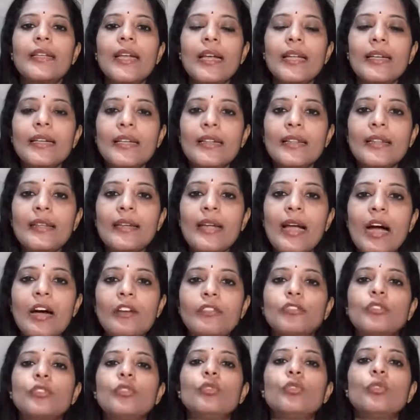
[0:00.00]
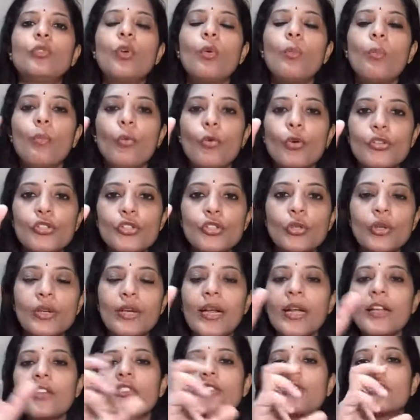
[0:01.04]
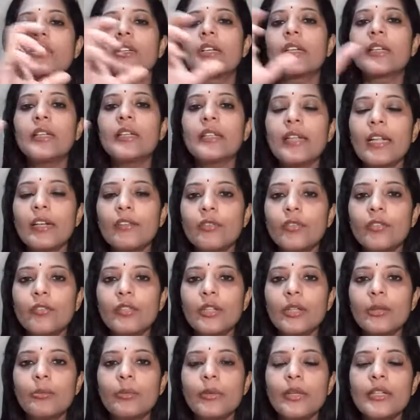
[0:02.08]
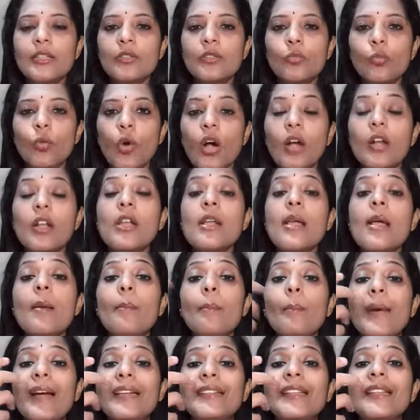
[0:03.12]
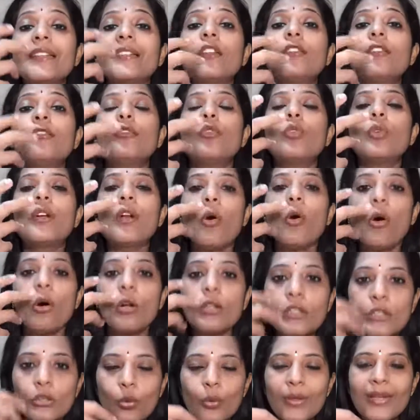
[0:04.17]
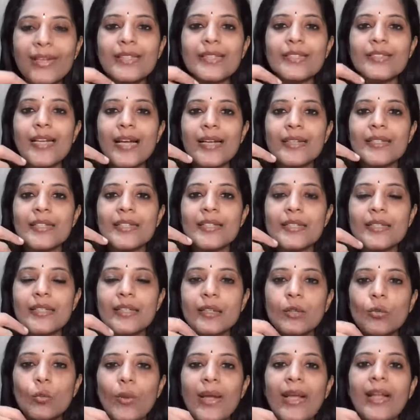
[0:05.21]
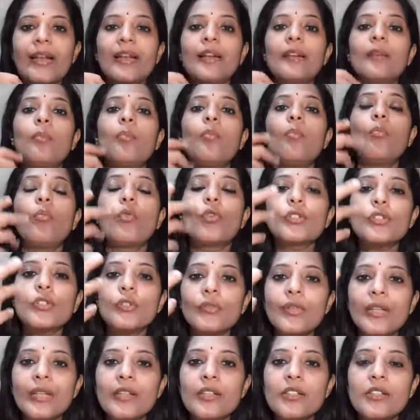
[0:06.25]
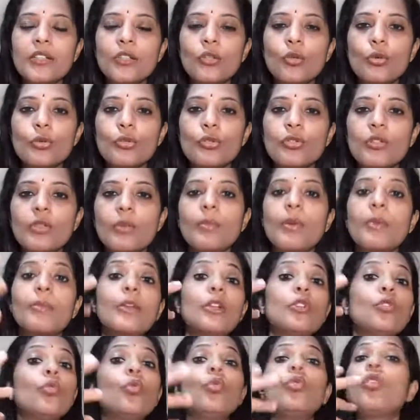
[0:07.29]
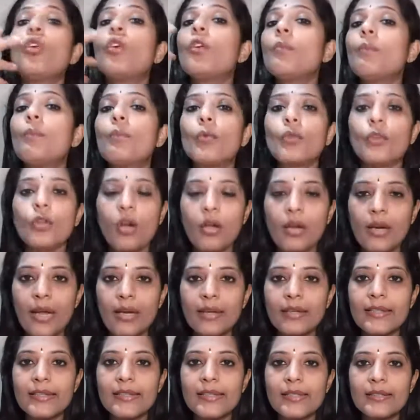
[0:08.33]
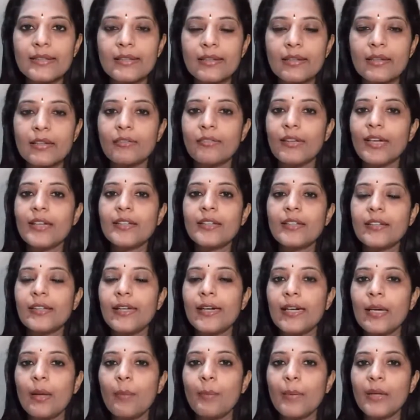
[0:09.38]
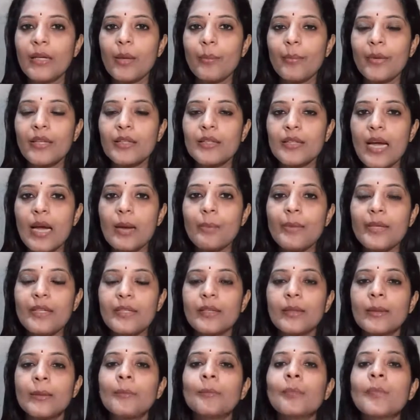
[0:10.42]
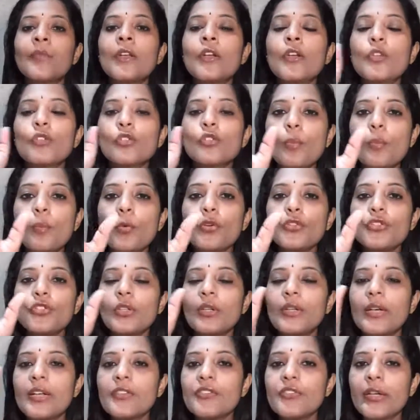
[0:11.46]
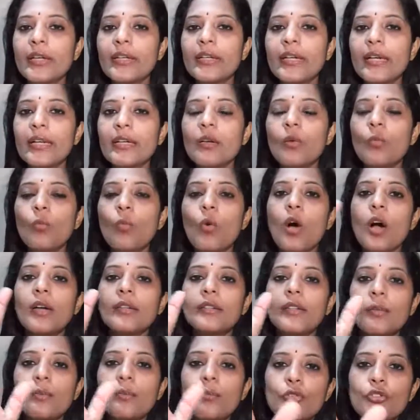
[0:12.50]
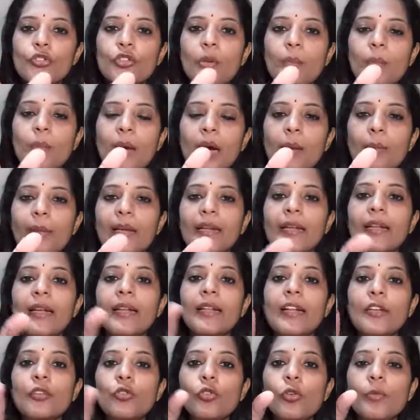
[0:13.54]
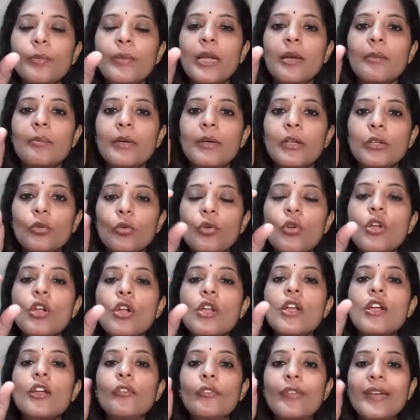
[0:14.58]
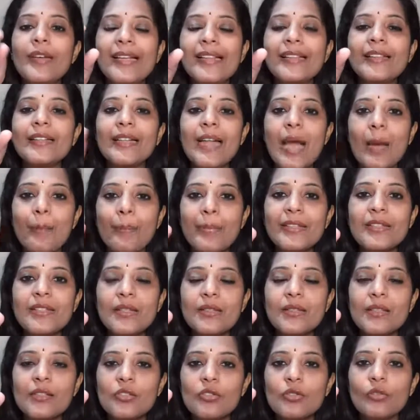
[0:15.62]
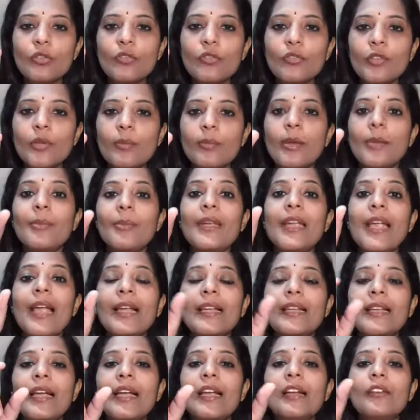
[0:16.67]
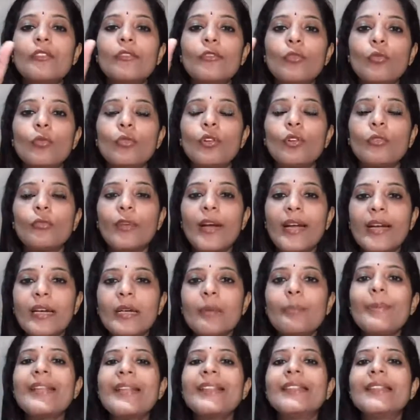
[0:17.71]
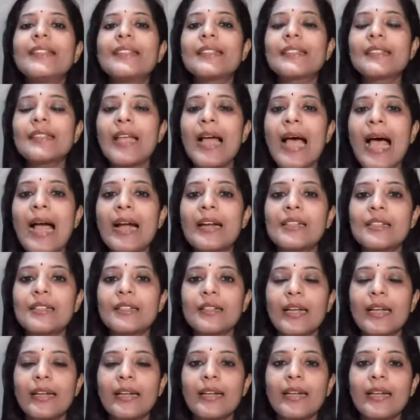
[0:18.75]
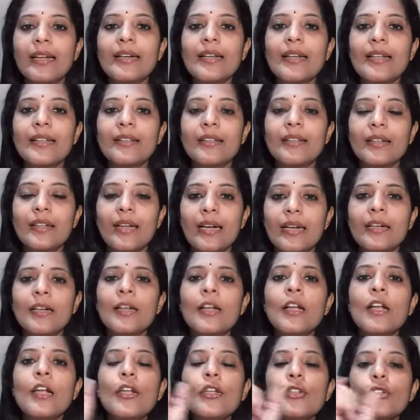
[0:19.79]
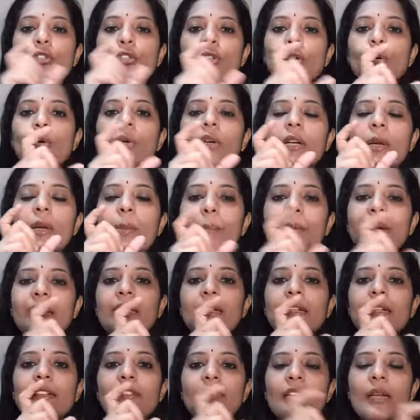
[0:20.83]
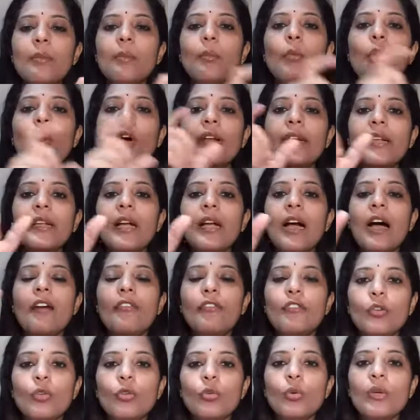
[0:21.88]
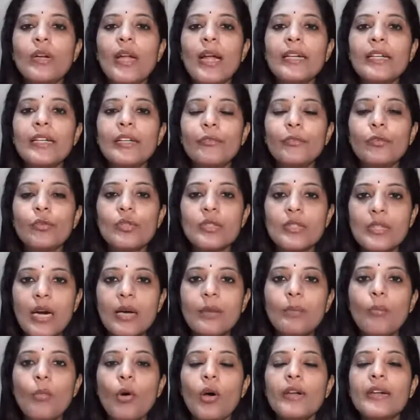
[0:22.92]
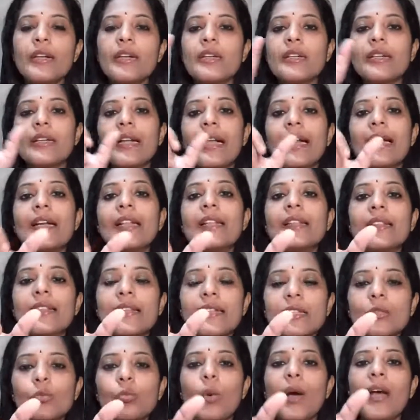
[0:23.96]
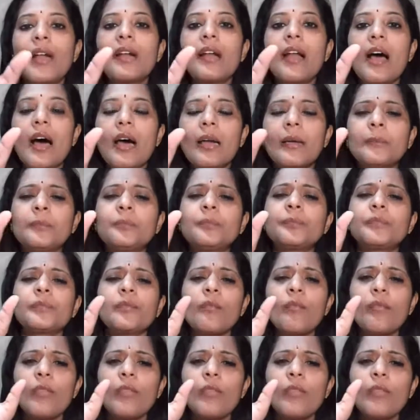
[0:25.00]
again in the afternoon, post your lunch, take a 10-15 minutes walk. By then the food also gets digested well. Most of the energy goes to the baby. You don't put on unnecessary weight and end up becoming diabetic. So post your lunch, again a walk, then put your palm again and you'll be able to feel the tapping sensation of the baby again 4 or 5. Repeat this act again in the night. So repetitively morning, afternoon, night, if you start monitoring, and in this 1 hour,